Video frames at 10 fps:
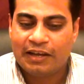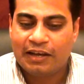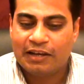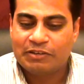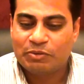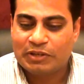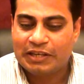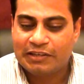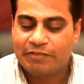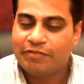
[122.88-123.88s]
totally
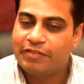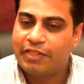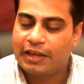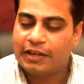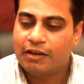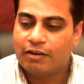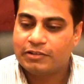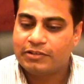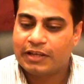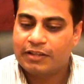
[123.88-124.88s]
a different thing
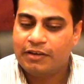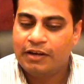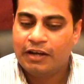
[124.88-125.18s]
altogether.